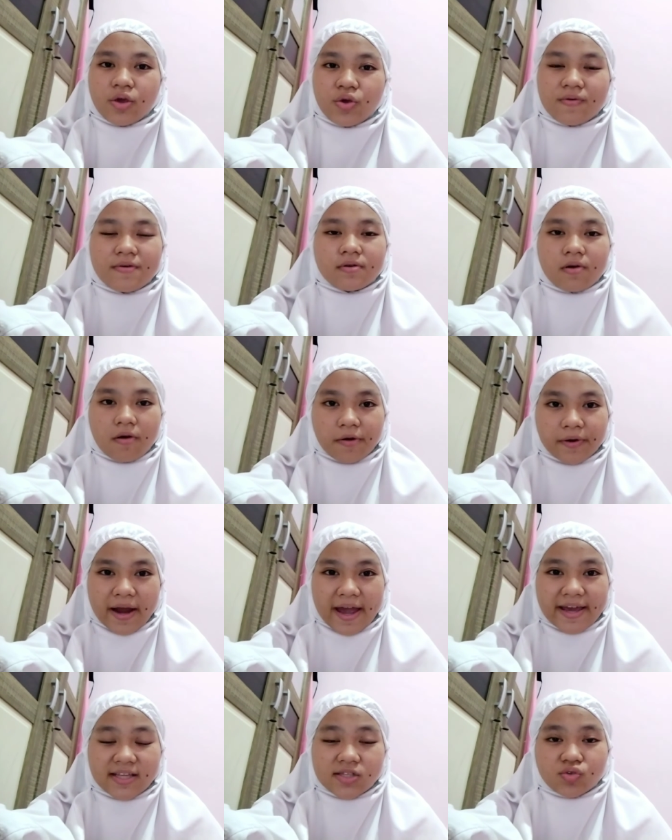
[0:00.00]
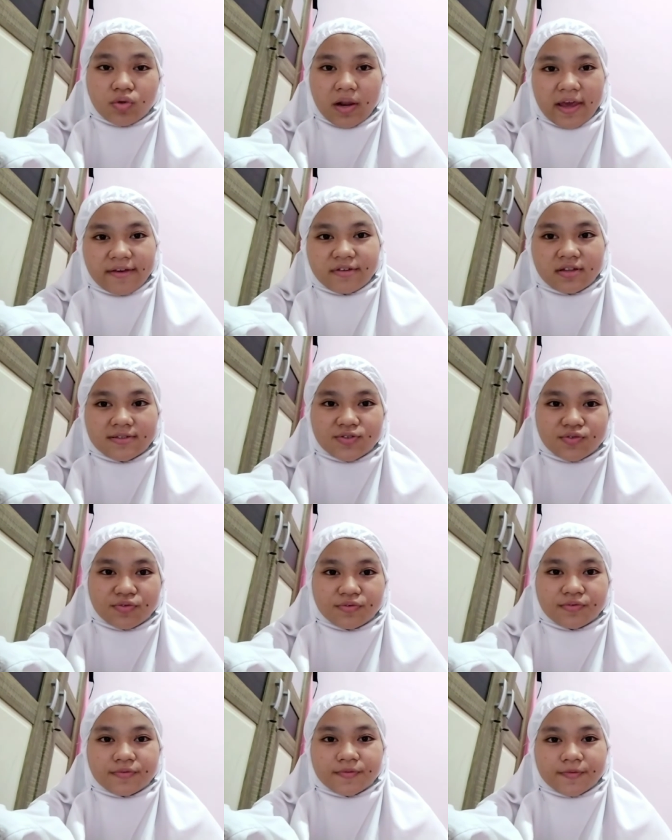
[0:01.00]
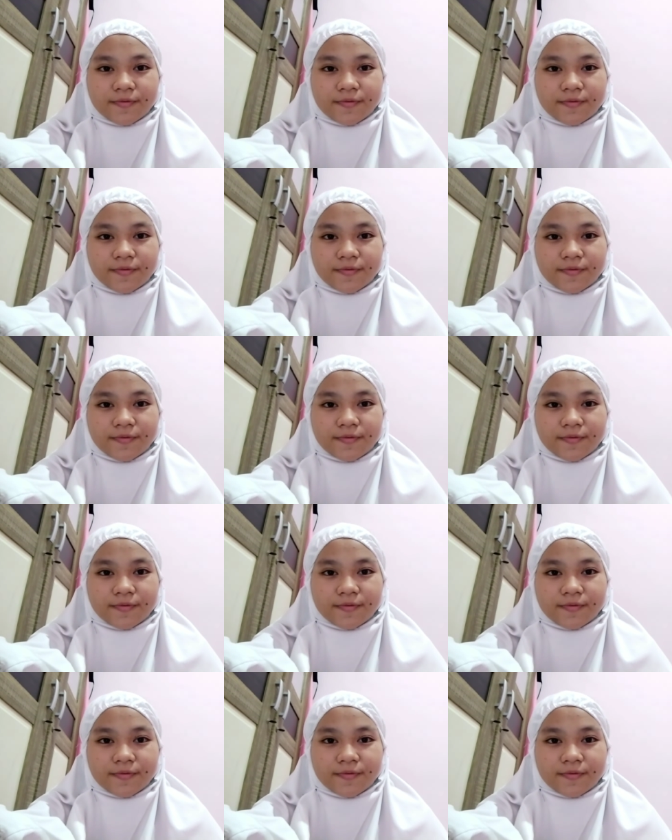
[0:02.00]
you go right to level 2.